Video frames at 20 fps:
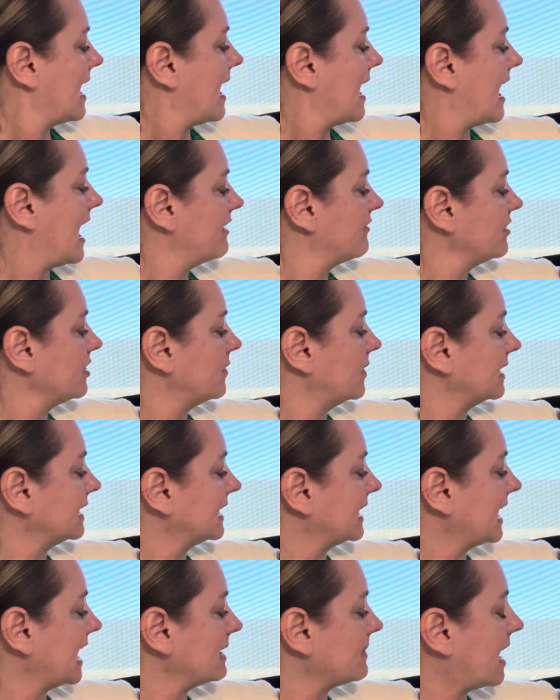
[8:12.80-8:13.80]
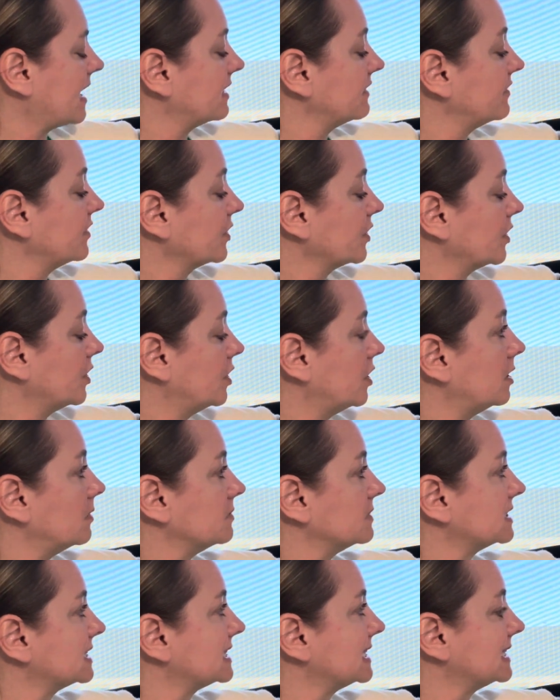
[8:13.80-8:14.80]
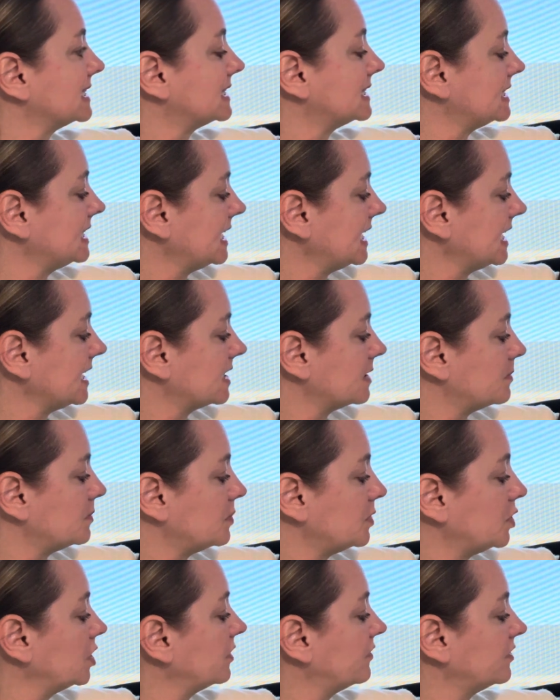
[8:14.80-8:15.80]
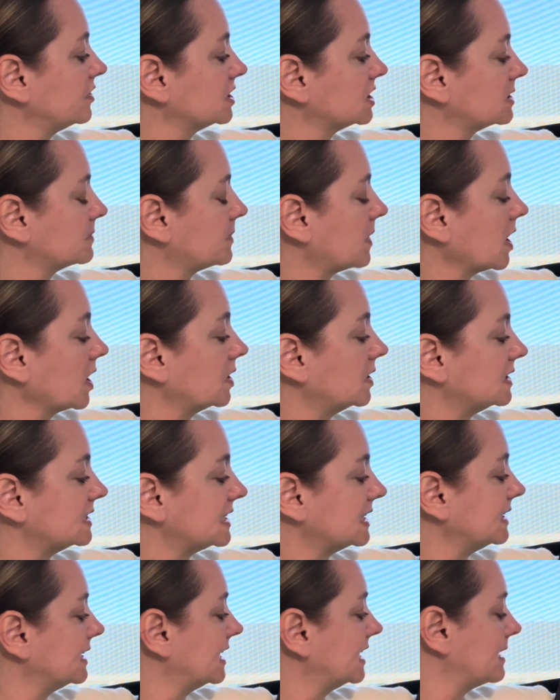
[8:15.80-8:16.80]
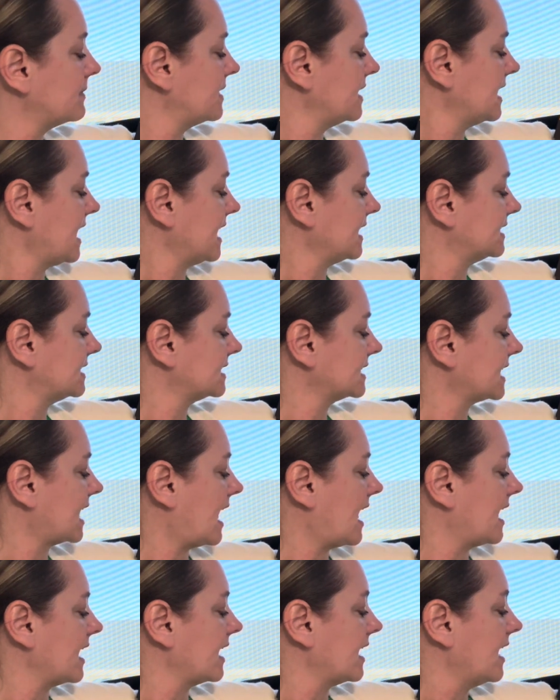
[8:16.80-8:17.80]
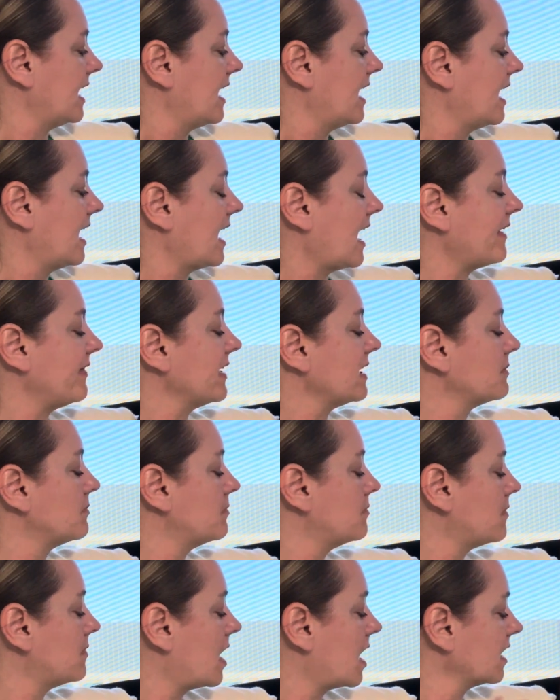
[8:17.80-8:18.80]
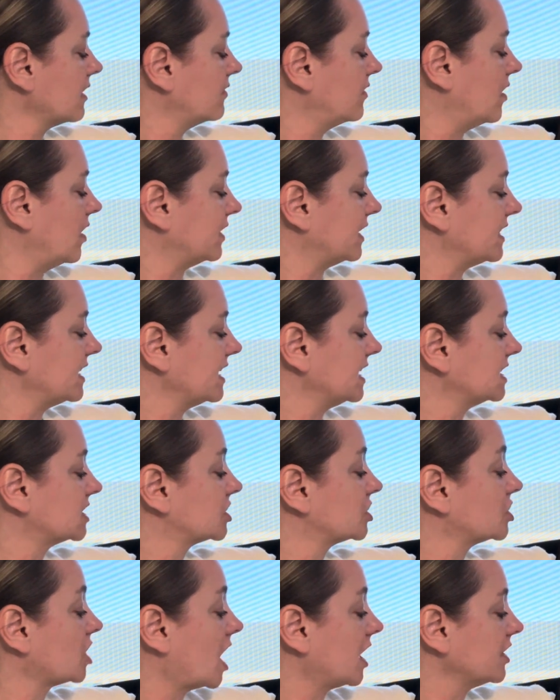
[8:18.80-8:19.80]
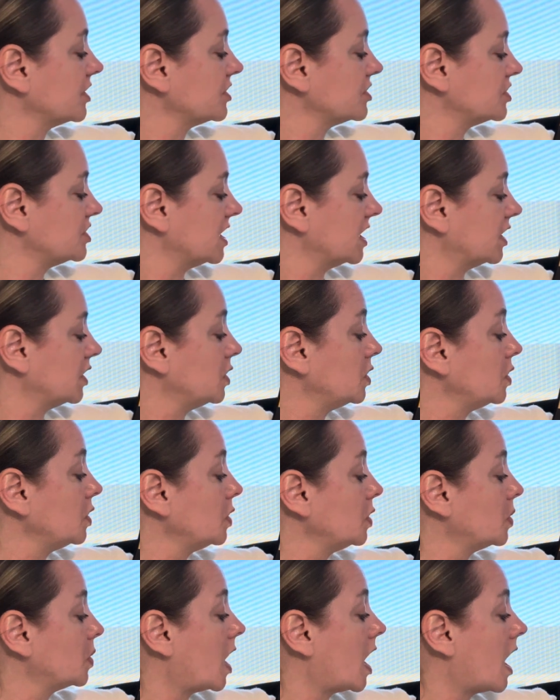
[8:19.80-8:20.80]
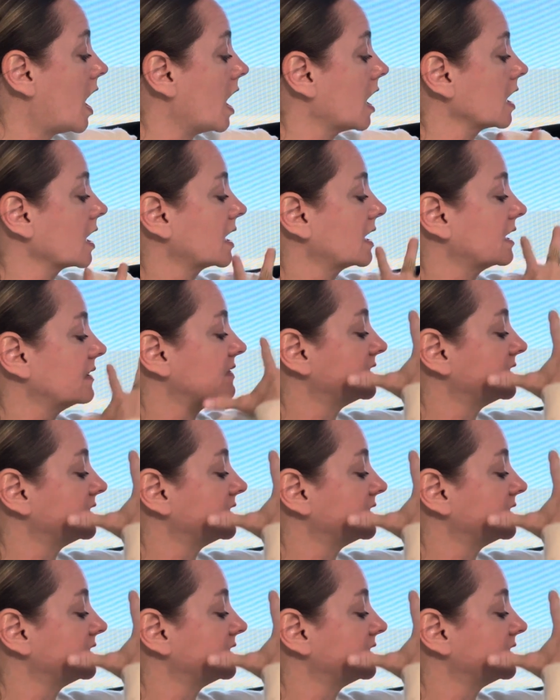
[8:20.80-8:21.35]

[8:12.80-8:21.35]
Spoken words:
Everyone came out of their homes to see the beautiful sparkles that lit up the night sky, and they marveled at the astonishing new arc of